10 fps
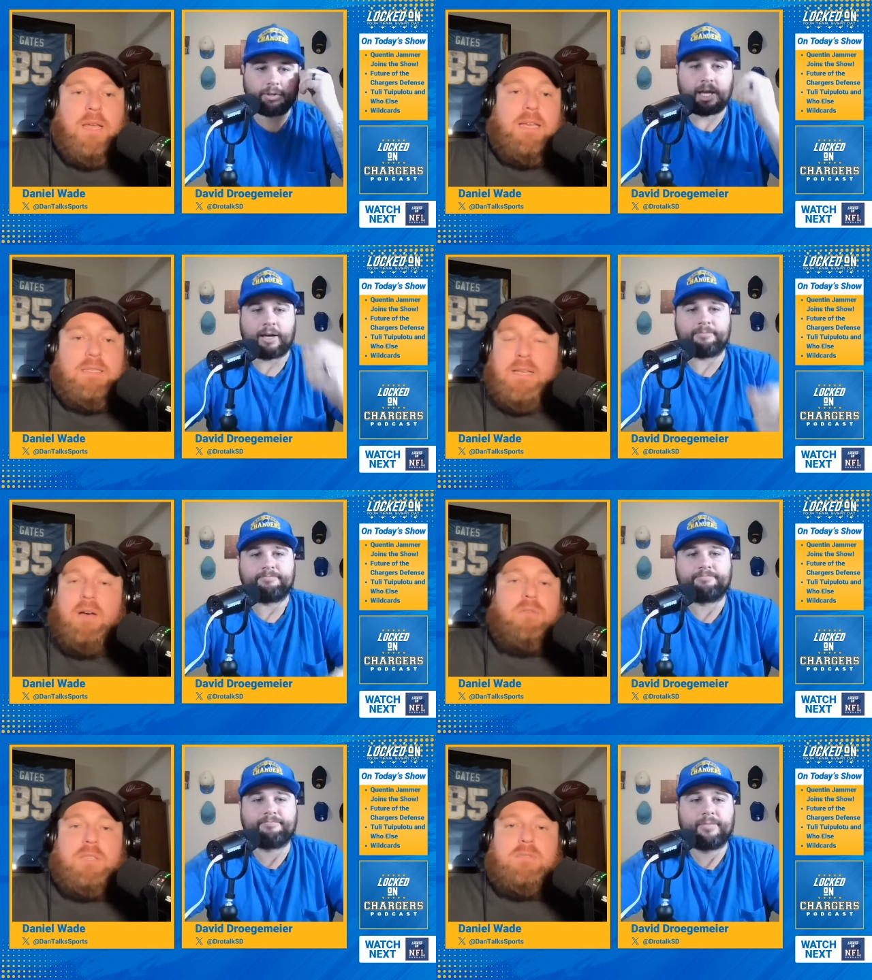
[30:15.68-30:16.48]
Speaker 1: and yeah. he's a
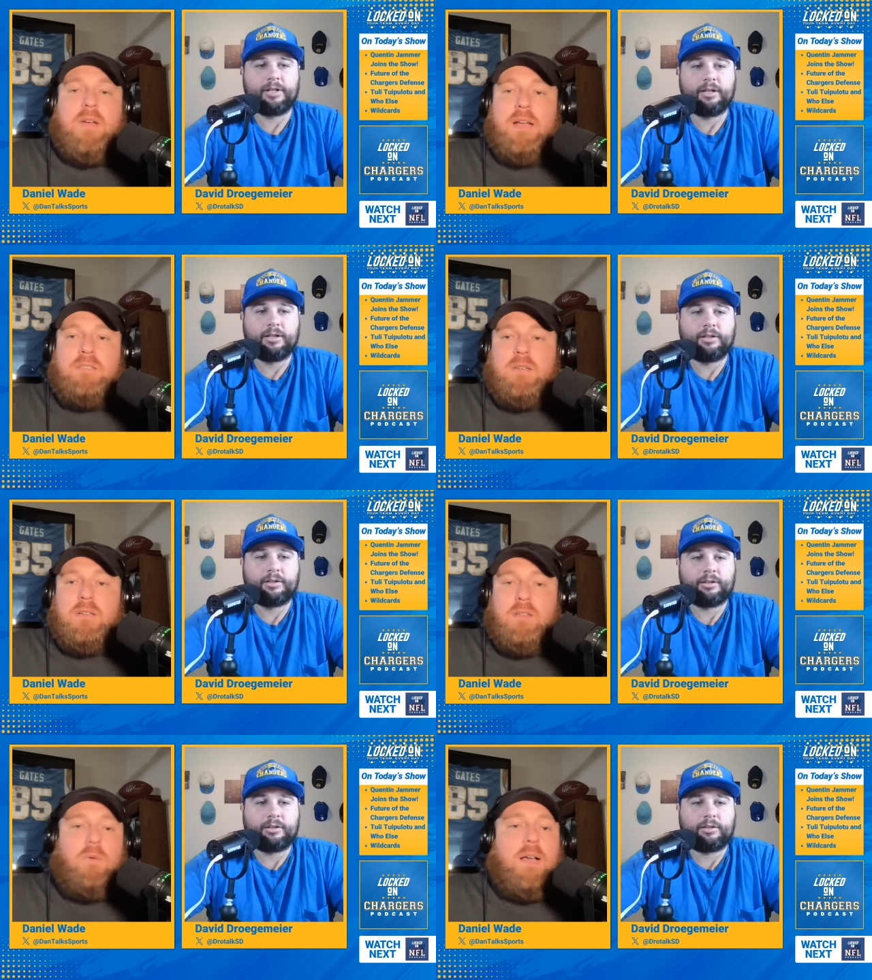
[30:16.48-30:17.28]
healthy scratch
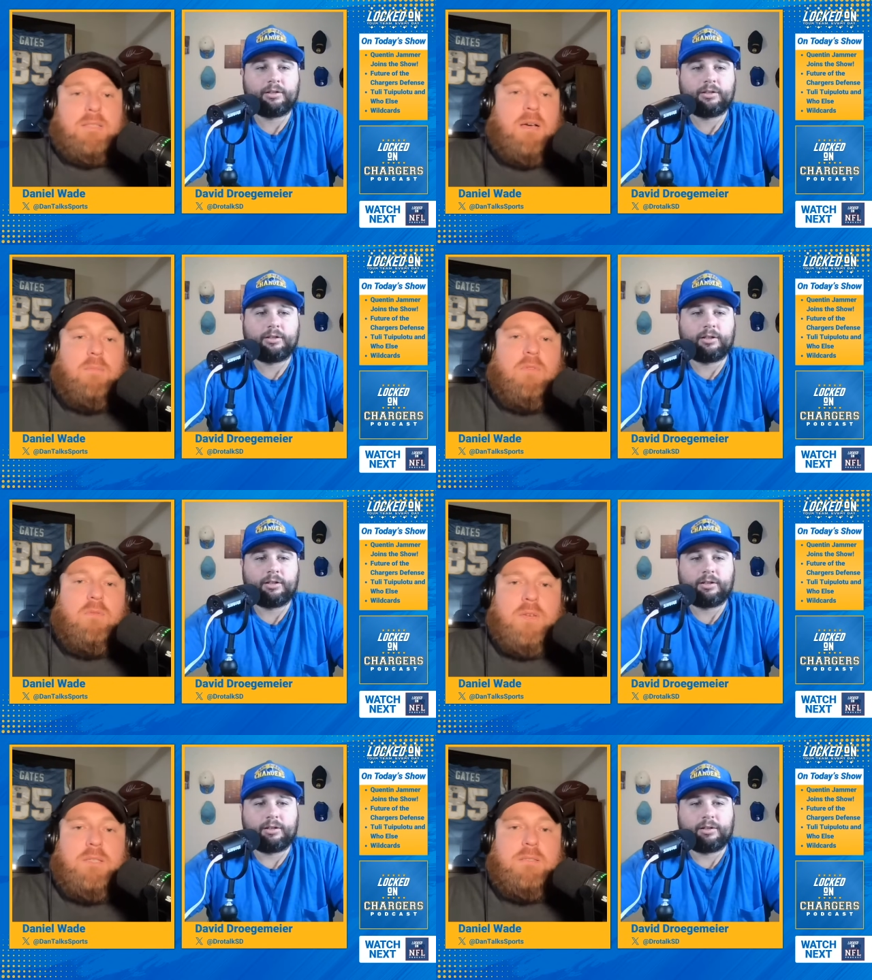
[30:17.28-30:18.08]
the last couple of
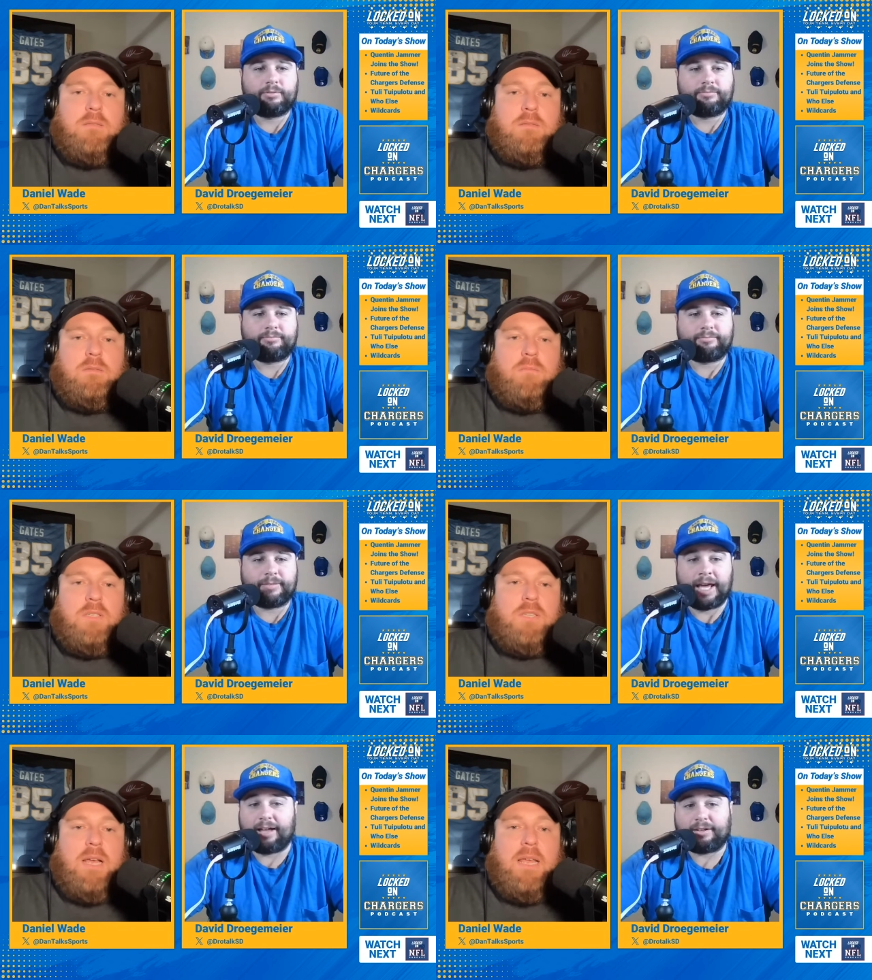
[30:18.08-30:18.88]
weeks,
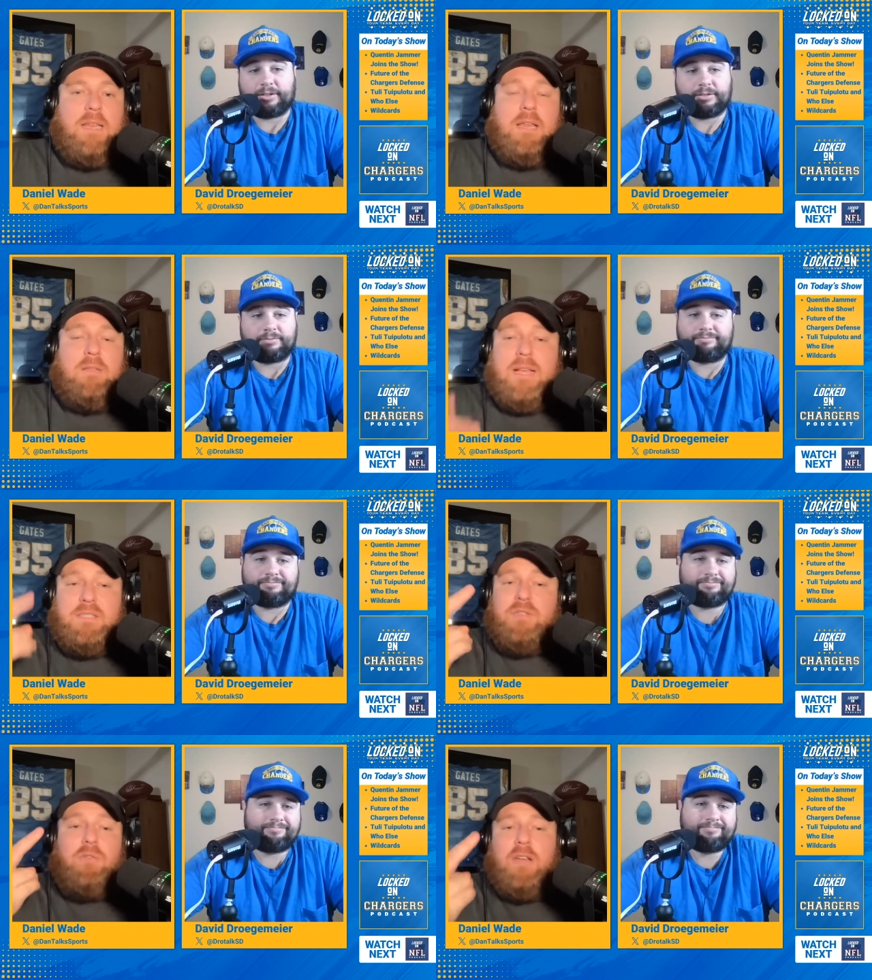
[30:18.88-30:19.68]
which uh, yeah. I, and, and,
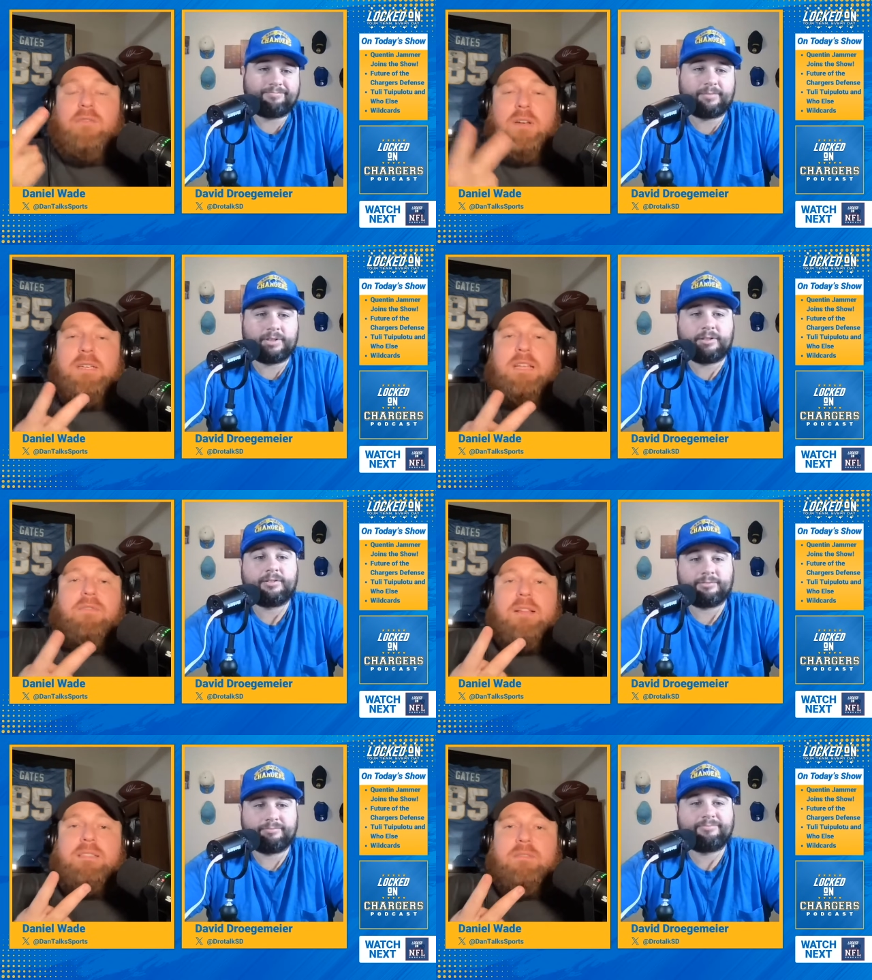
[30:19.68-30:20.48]
that's two different
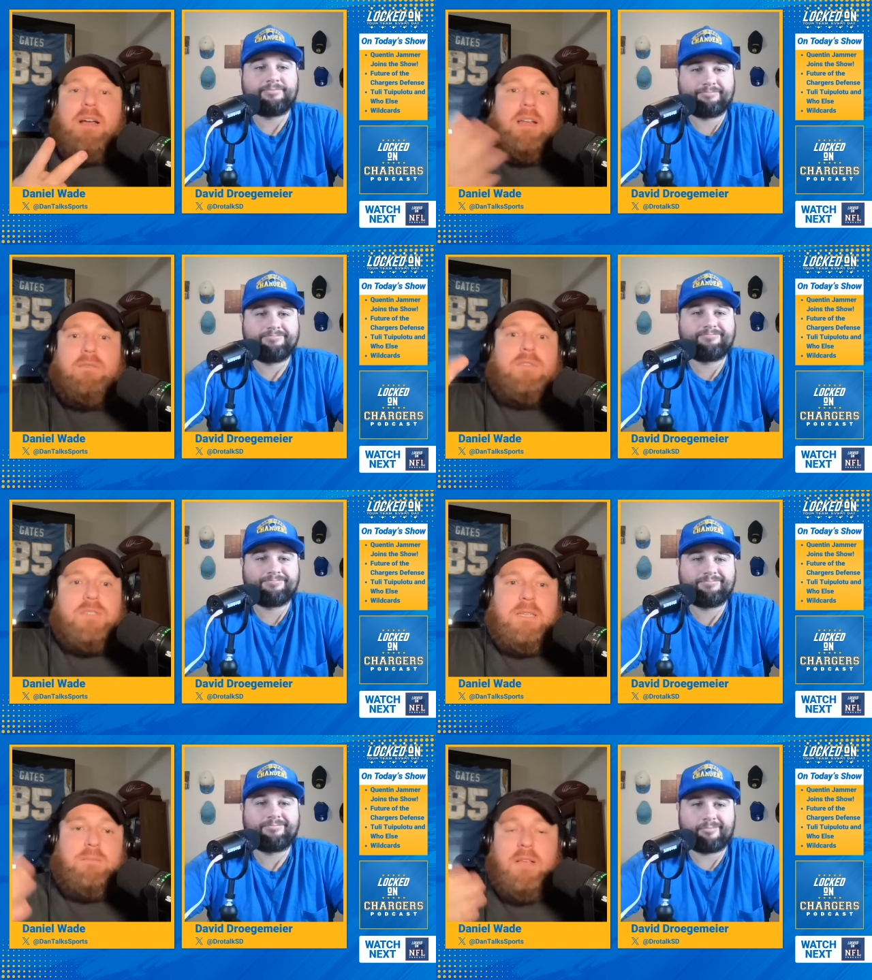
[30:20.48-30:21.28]
defensive kind of
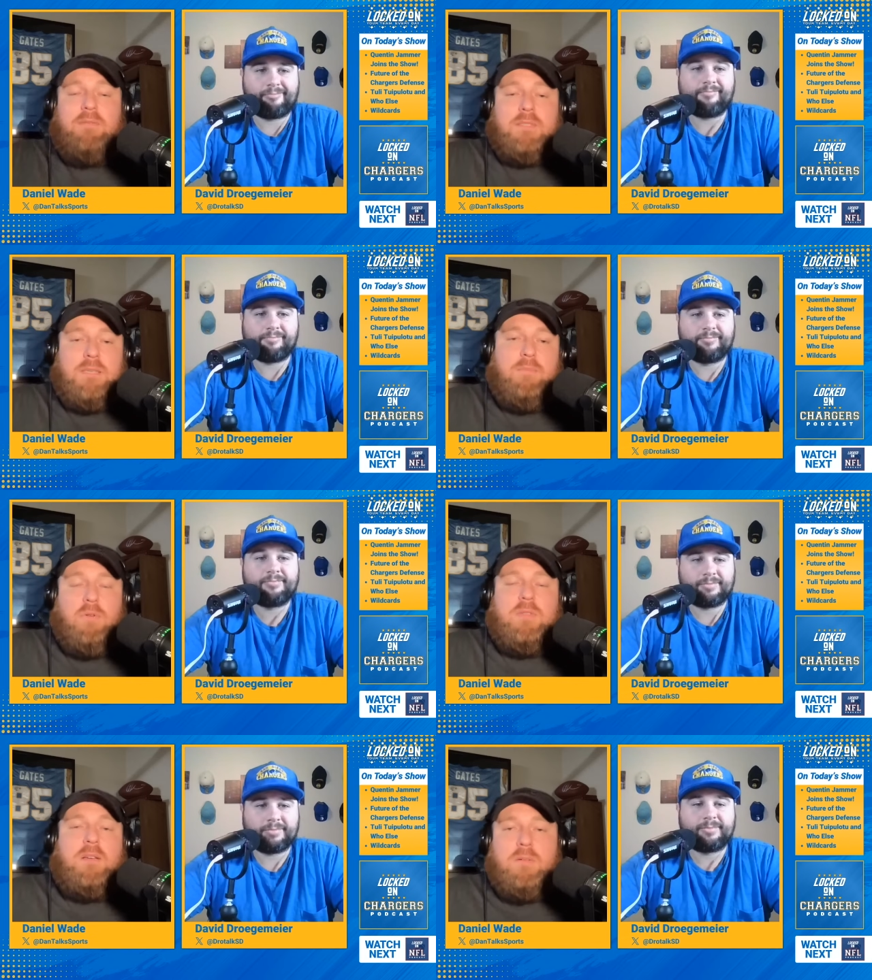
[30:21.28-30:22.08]
regimes. Obviously,
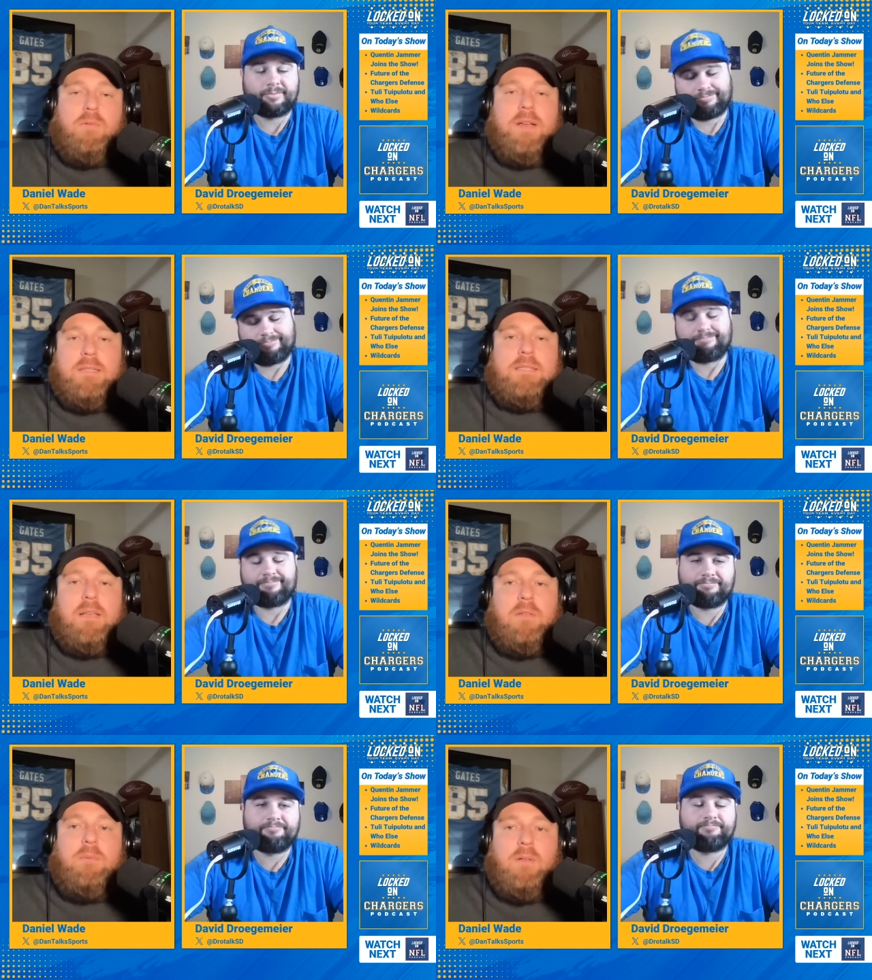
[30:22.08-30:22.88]
both under Brandon
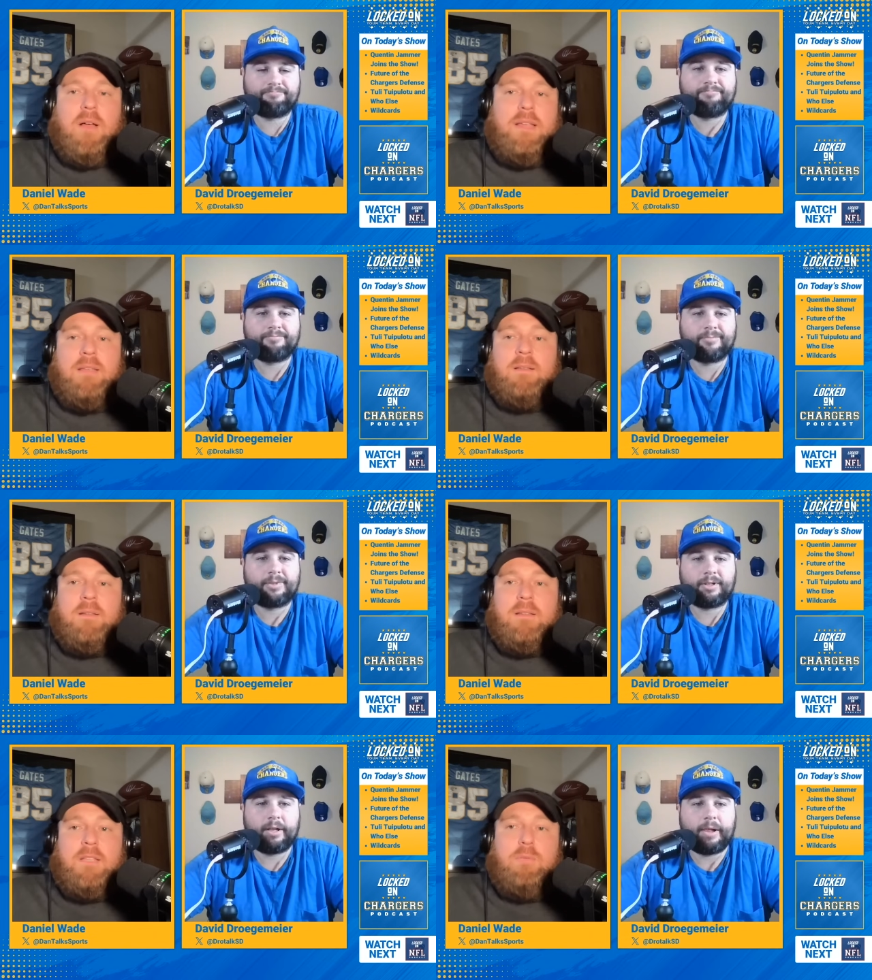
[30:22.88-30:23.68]
Staley, but like
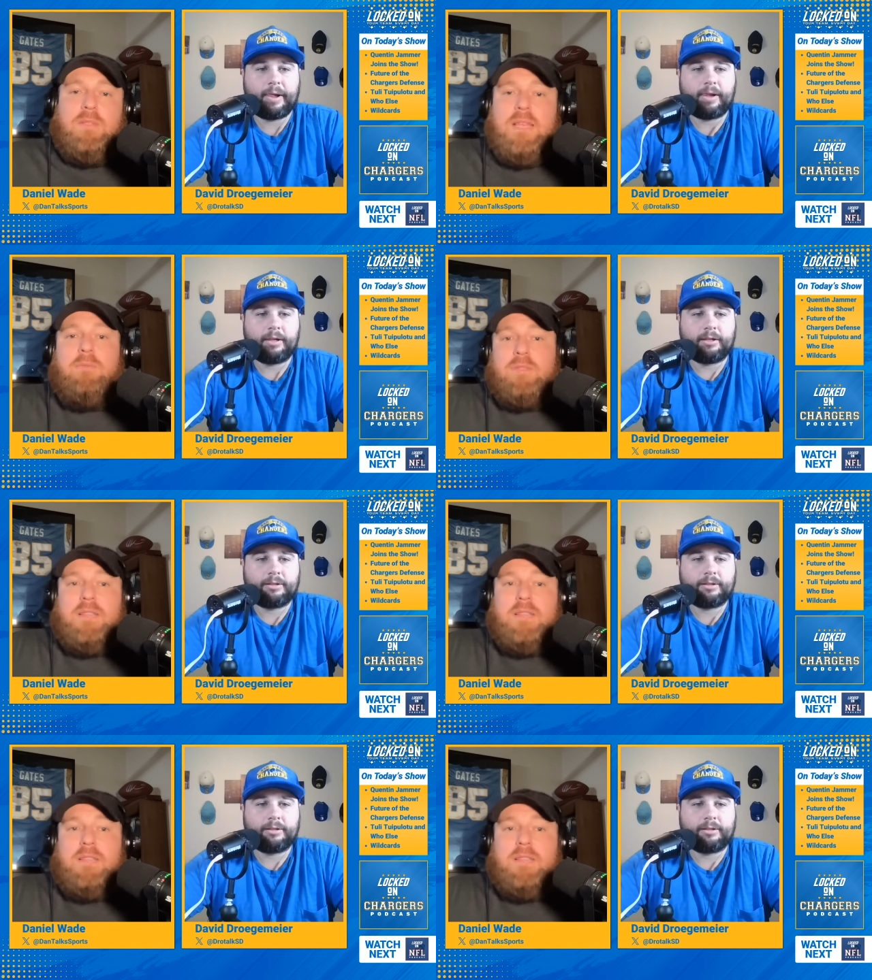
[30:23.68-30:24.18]
you would think with